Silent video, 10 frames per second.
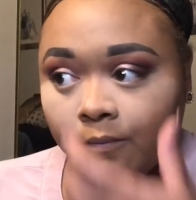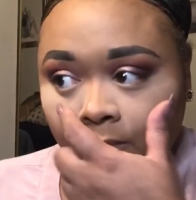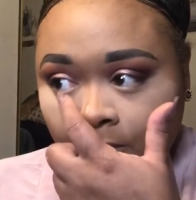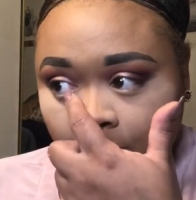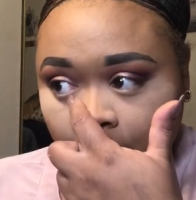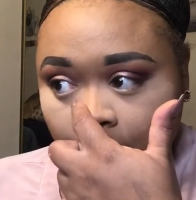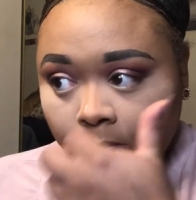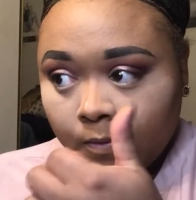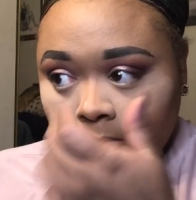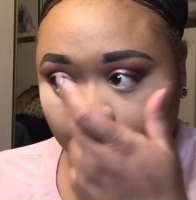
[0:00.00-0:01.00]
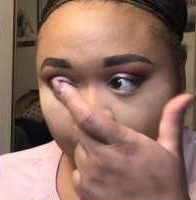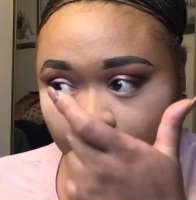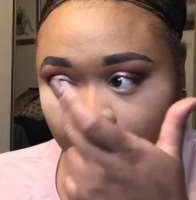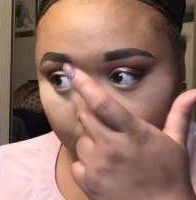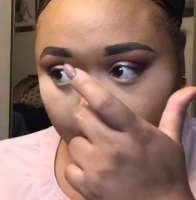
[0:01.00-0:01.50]
Oops.
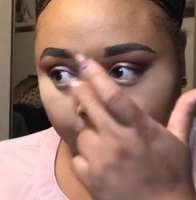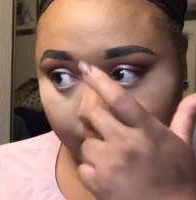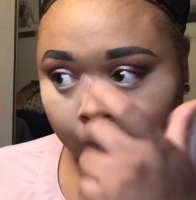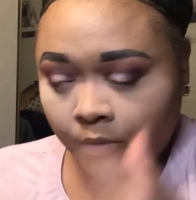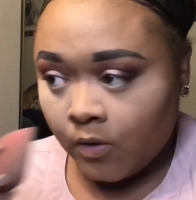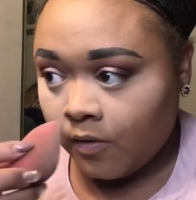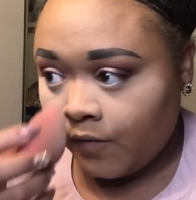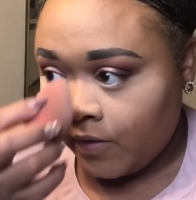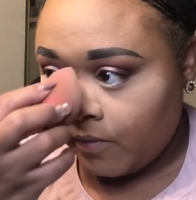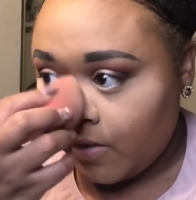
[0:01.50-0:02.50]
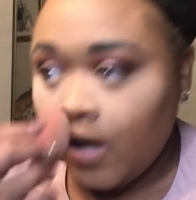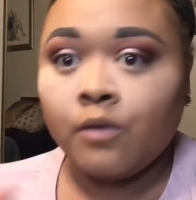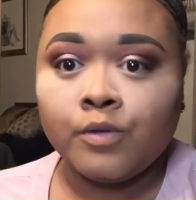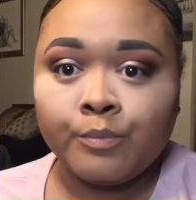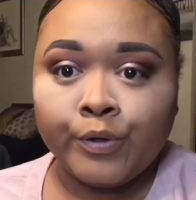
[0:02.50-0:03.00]
Get that powder off your
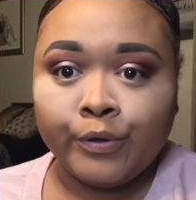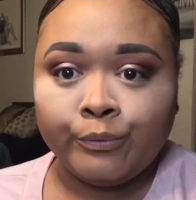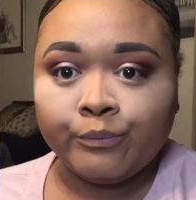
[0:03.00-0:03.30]
nose, boo.